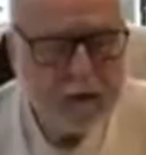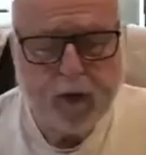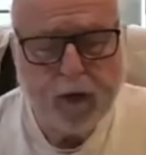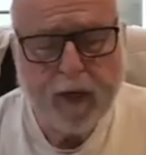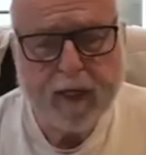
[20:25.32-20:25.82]

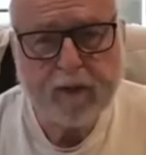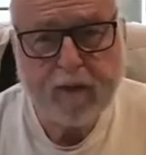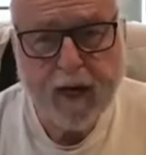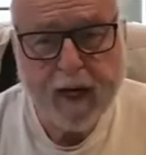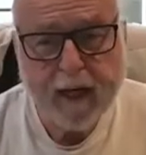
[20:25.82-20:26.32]
do it. It's
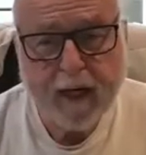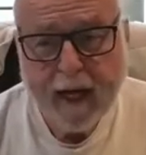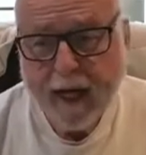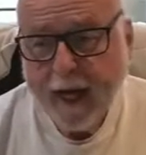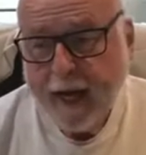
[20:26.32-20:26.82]
fun.
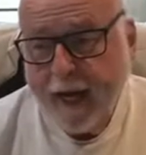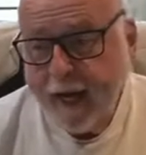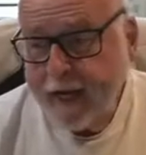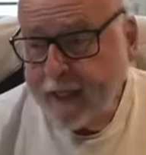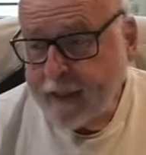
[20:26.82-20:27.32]

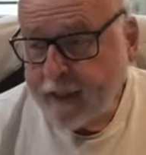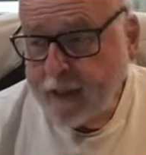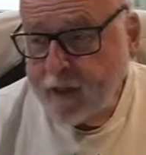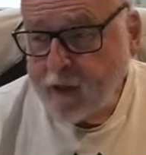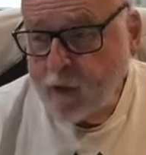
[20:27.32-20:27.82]
And,
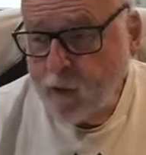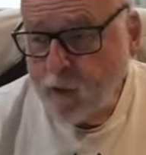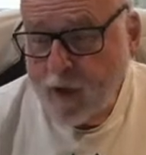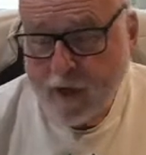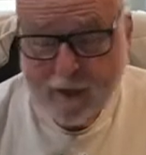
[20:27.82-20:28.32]

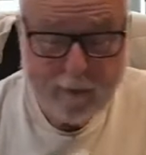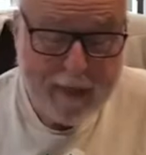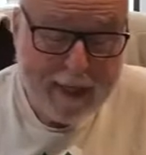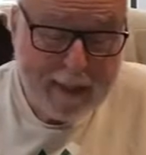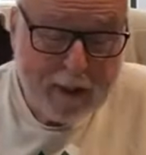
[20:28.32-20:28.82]

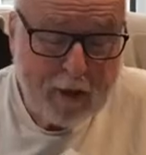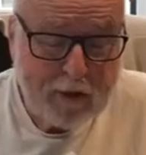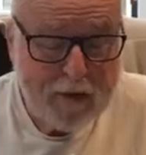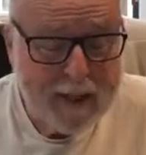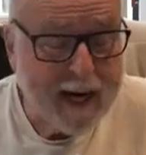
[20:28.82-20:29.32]
because of
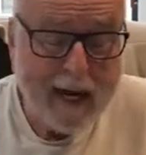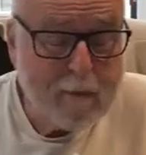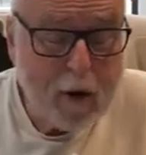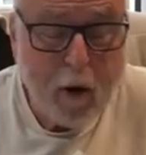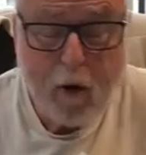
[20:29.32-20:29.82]
COVID, I'm
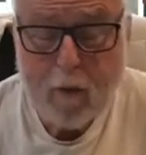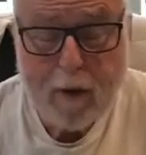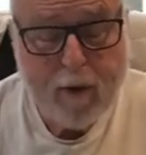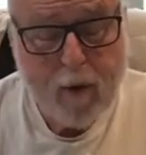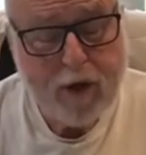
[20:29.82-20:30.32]
at home.
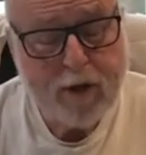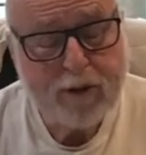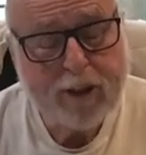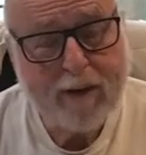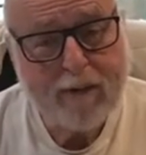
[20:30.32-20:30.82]
I want to do
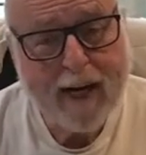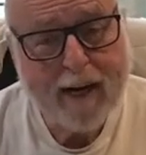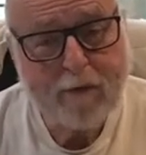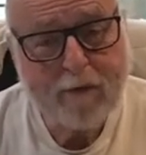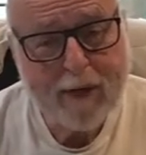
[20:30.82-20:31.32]
stuff and
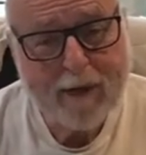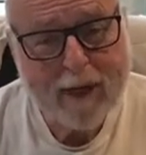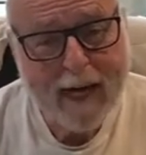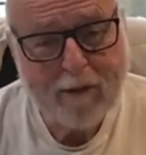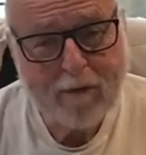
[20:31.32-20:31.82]
maybe
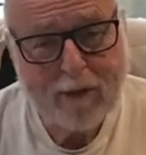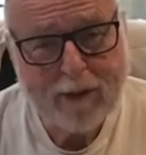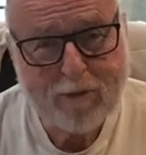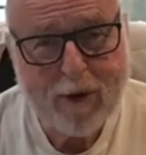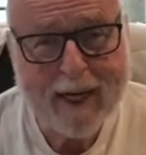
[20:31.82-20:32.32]
helpful
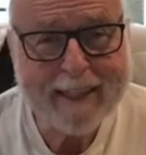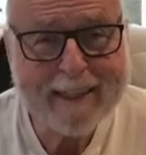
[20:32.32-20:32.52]
this way.